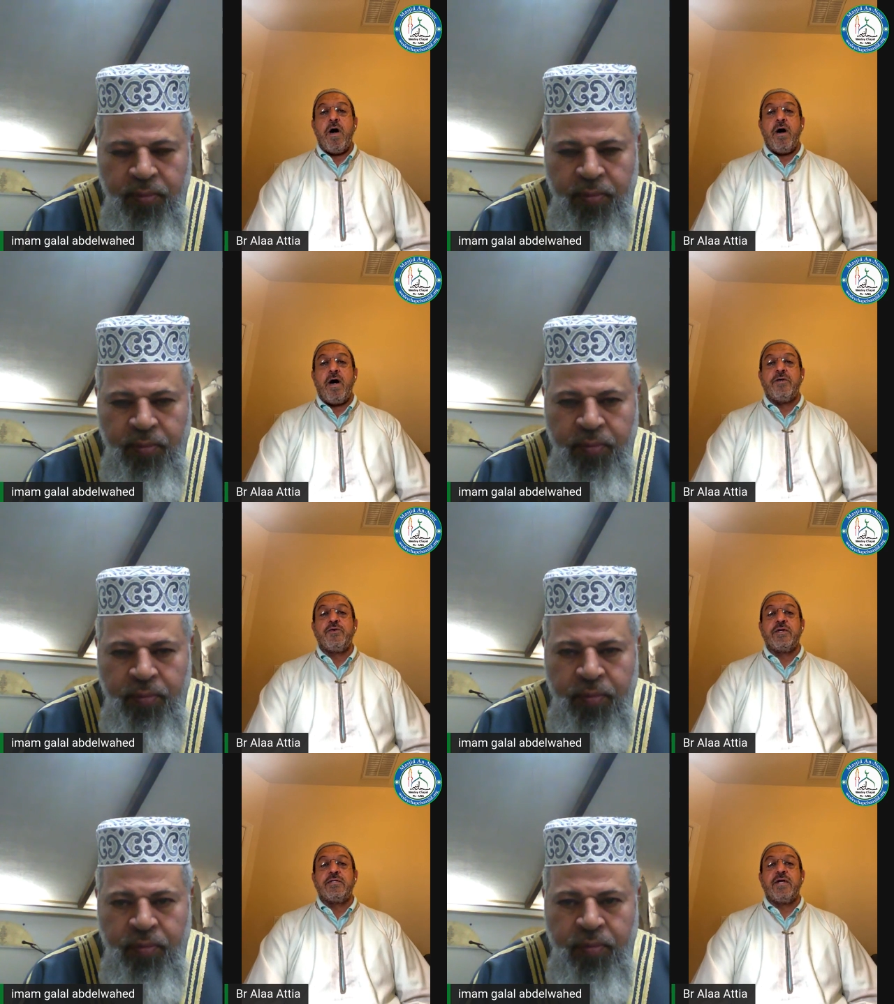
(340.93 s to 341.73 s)
Speaker 1: a
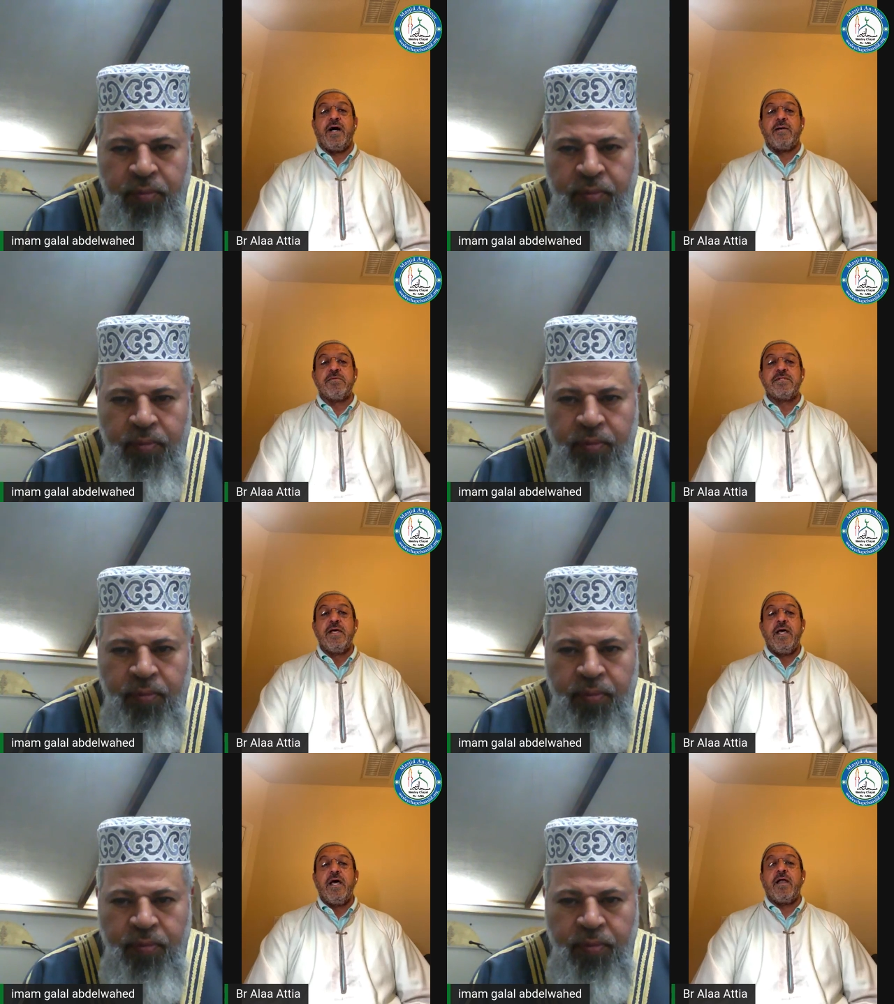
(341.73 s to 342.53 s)
hundred
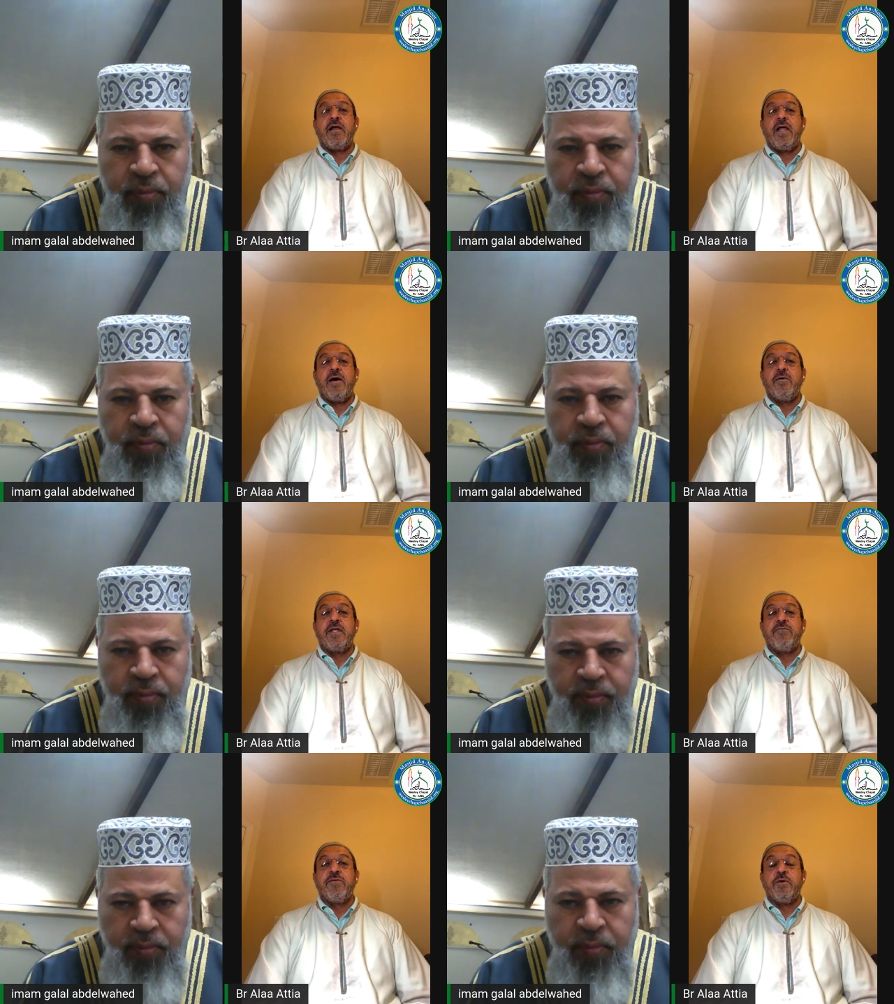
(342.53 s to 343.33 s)
times, and Allah will
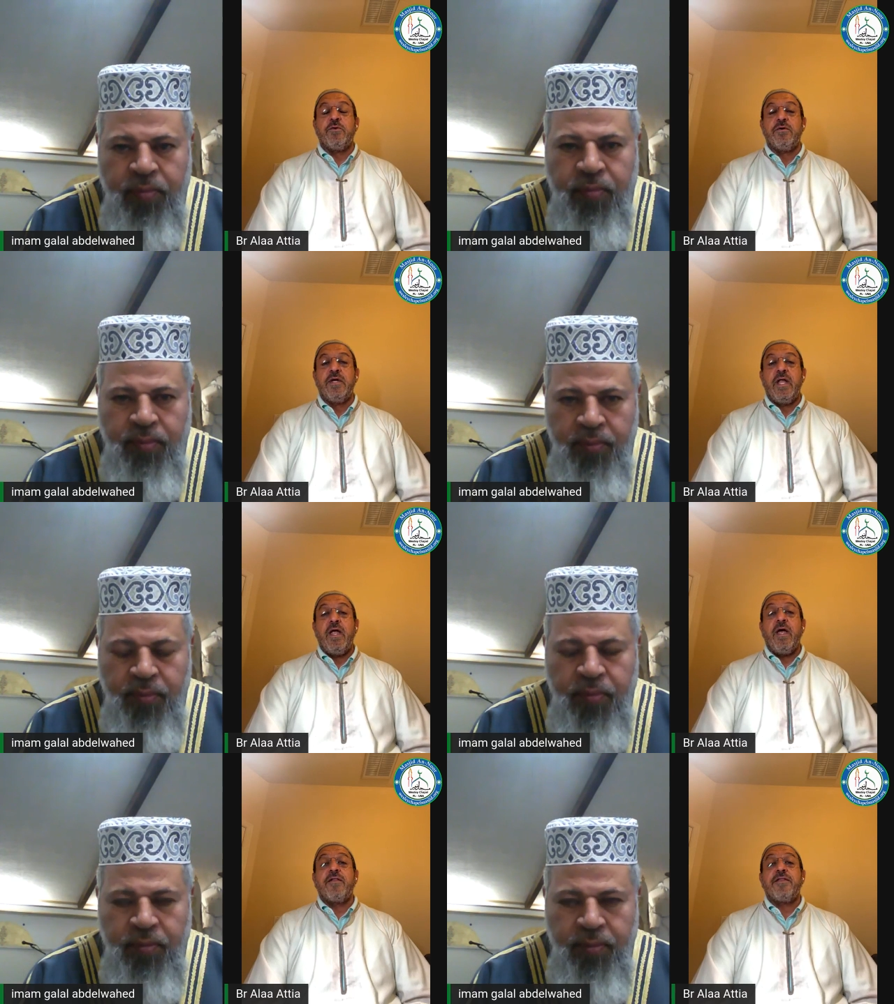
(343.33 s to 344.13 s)
give you
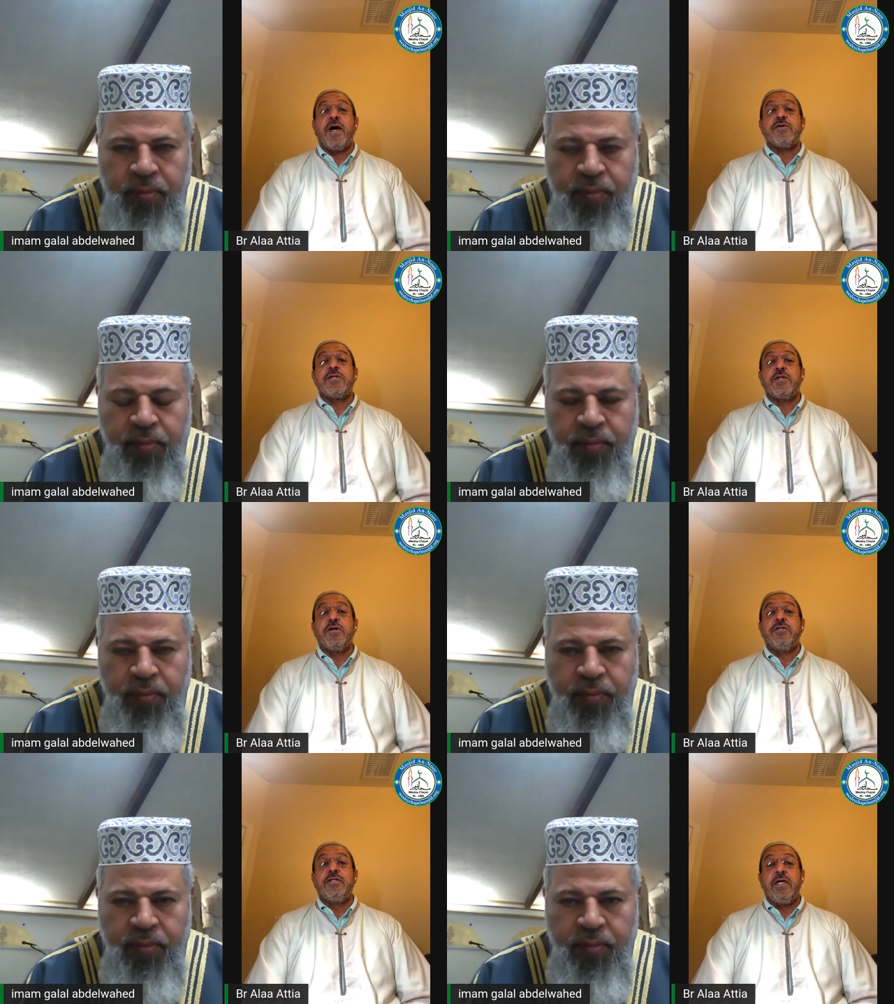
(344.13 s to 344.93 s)
a thousand
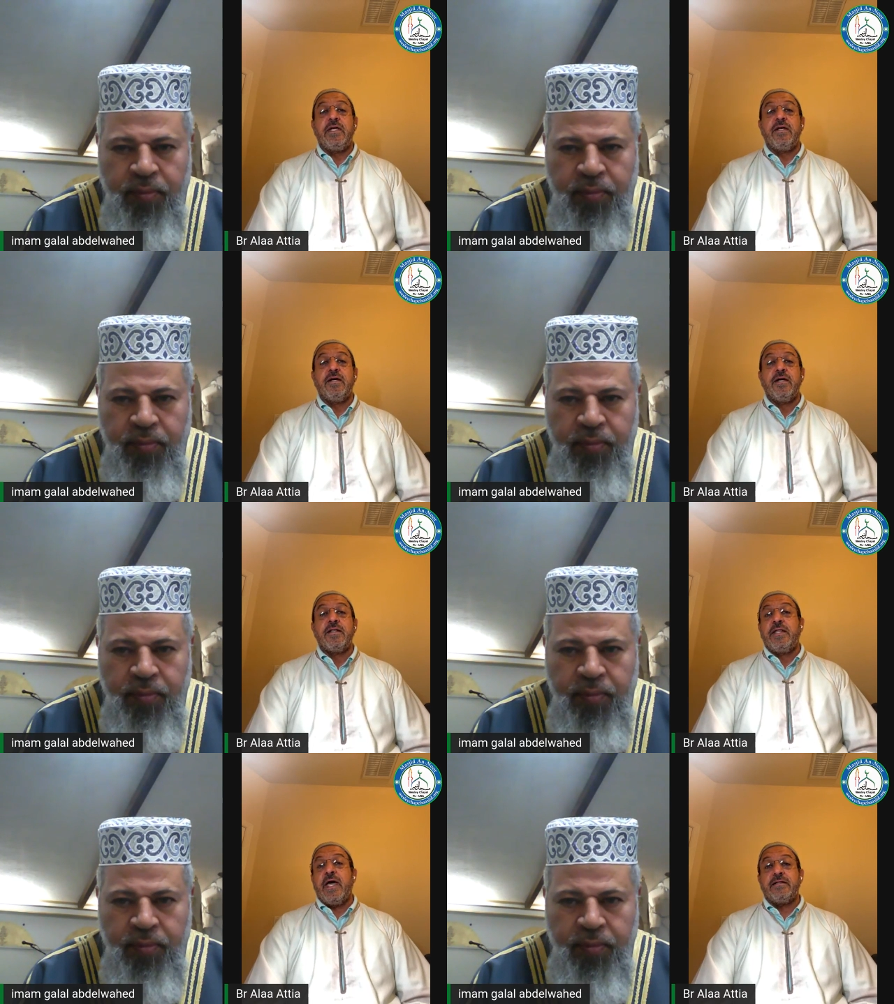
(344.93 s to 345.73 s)
good deed
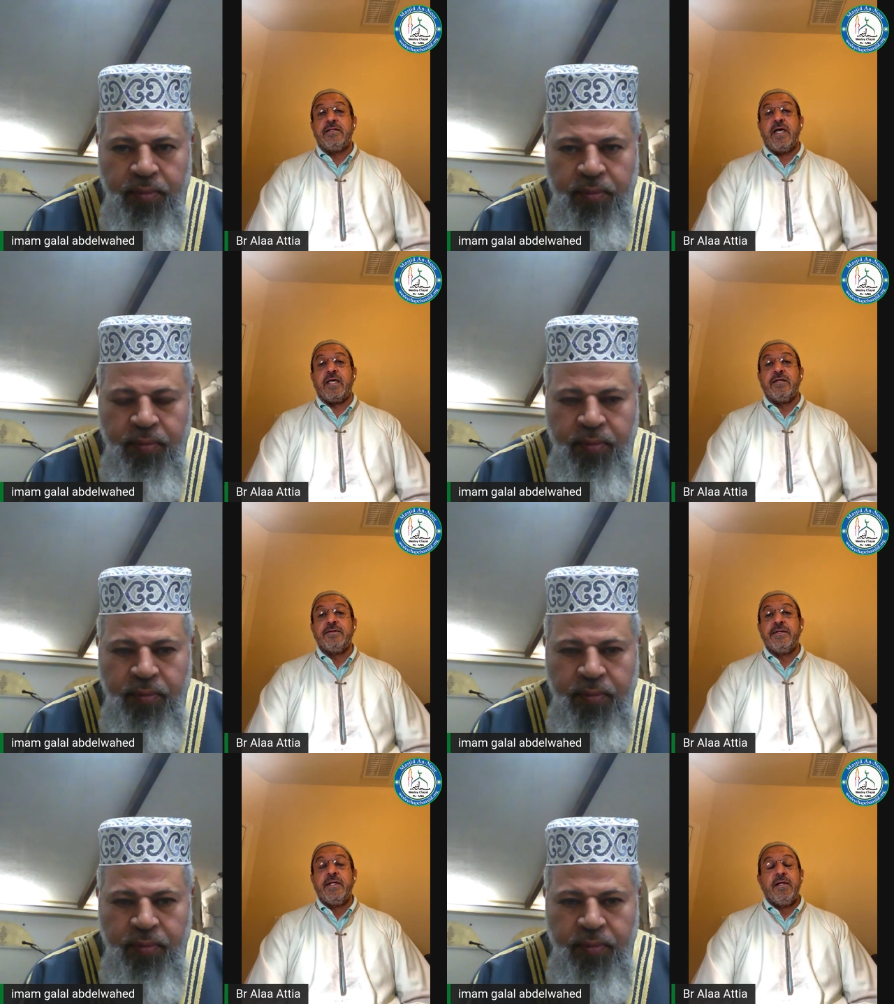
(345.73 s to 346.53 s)
that day.
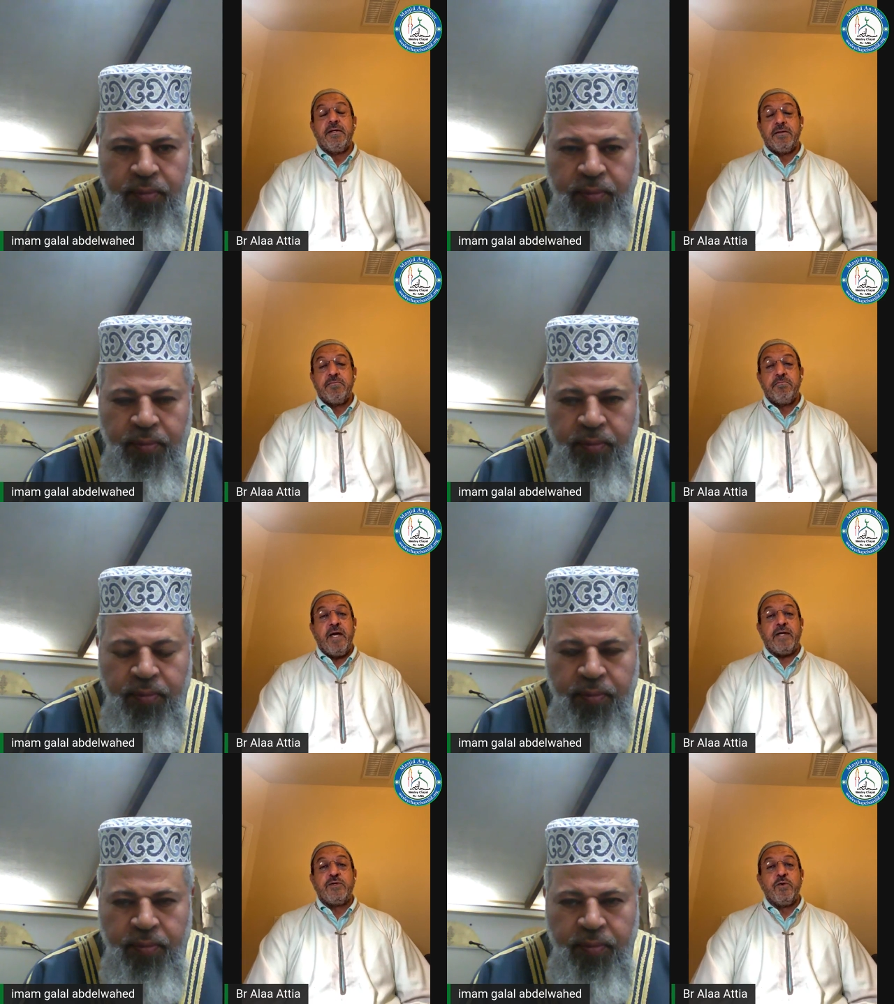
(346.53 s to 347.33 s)

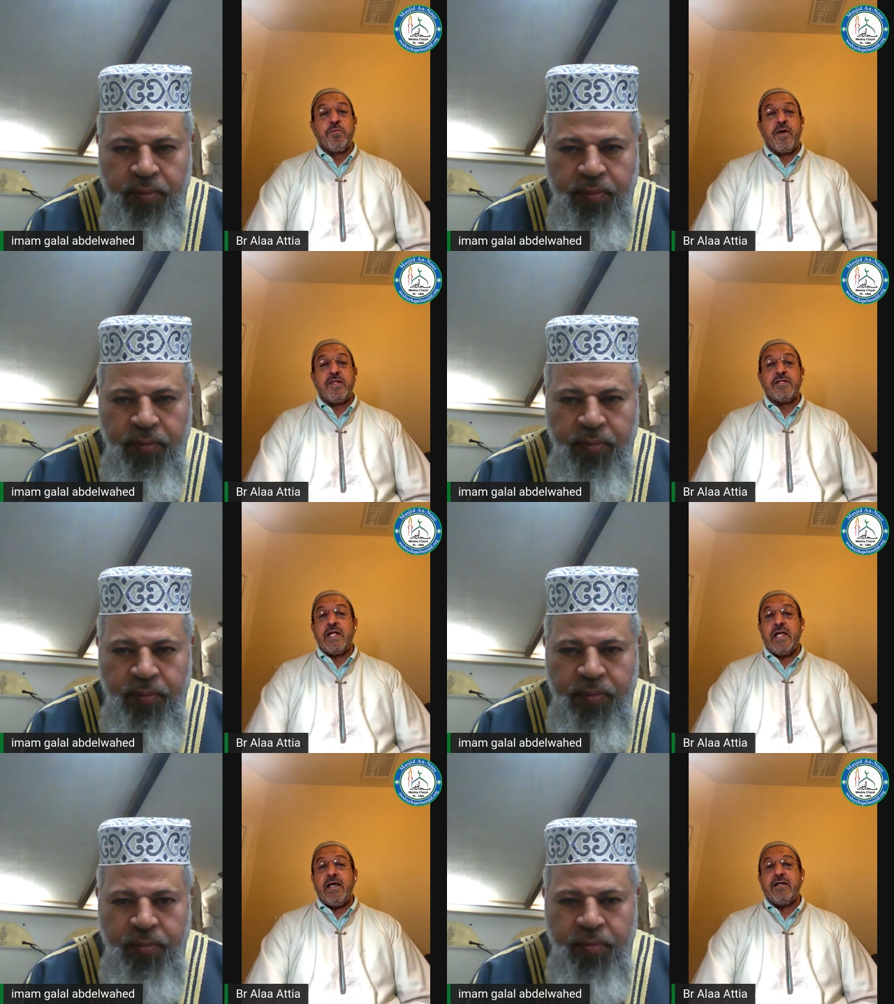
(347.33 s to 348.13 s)
Back to you, Brother
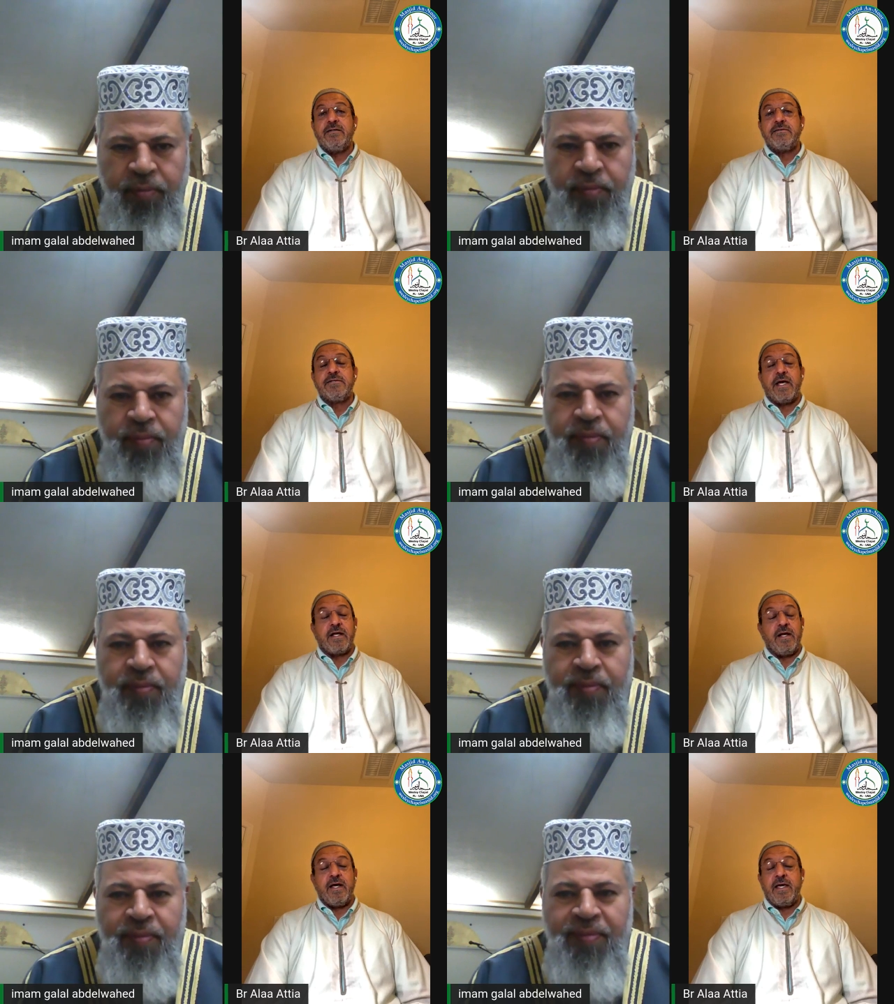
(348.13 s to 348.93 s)
Jalal.
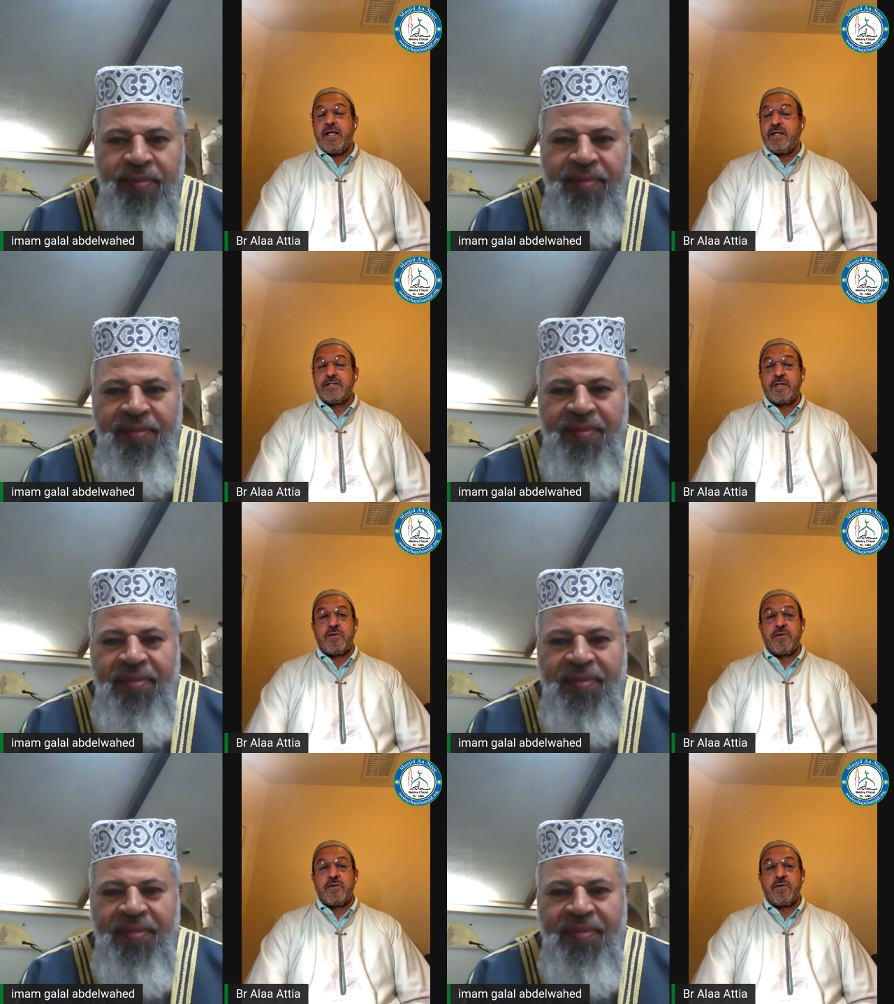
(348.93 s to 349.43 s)
Zakallah khair. It's an